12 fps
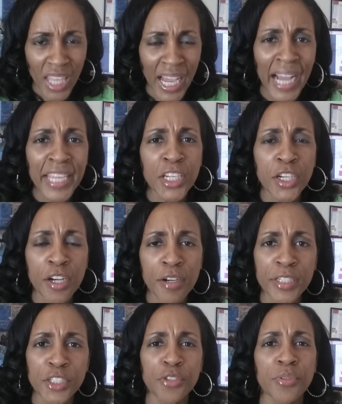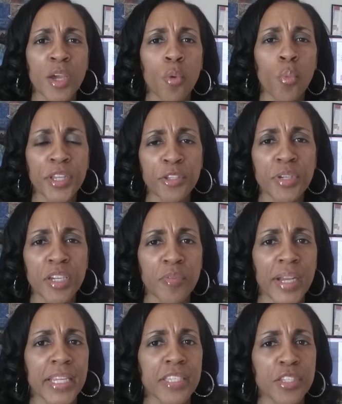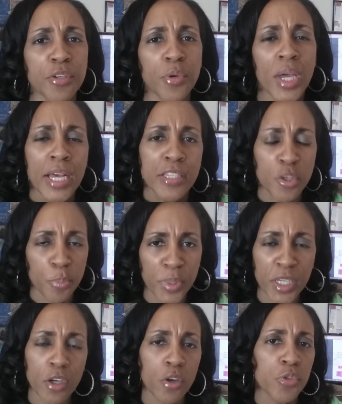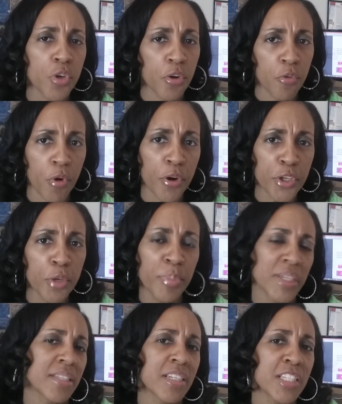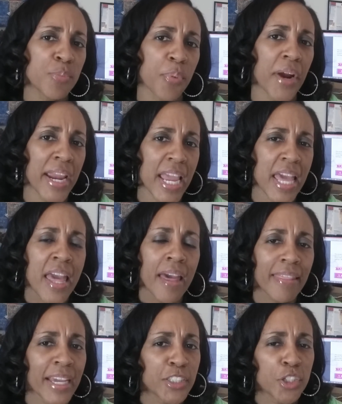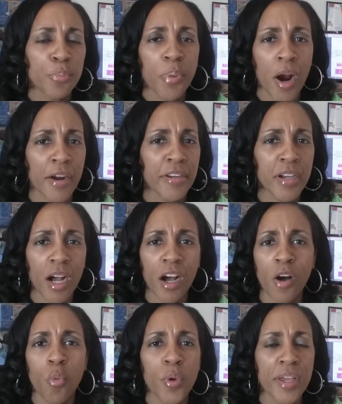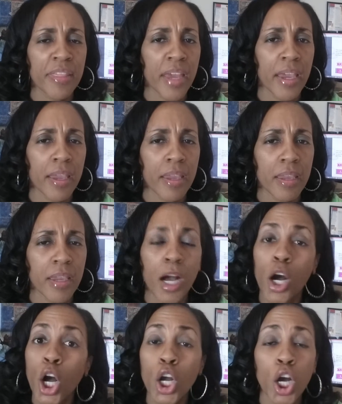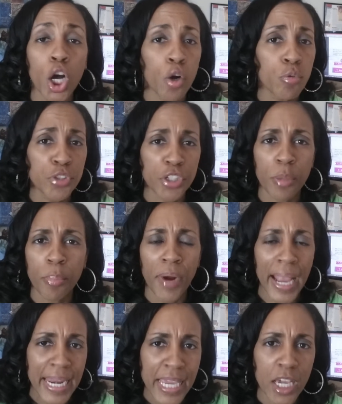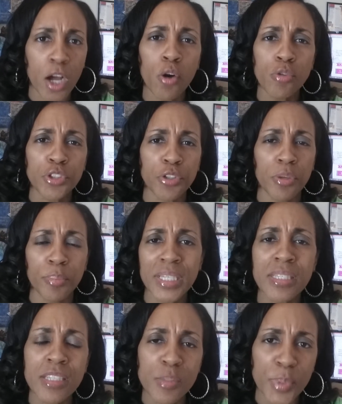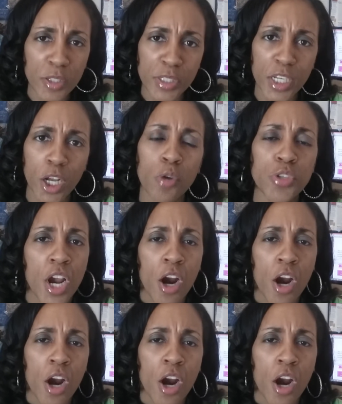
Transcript: I encourage you that when you get ready to build or grow your business brand, that you partner up with a coach, a branding coach or a business building coach,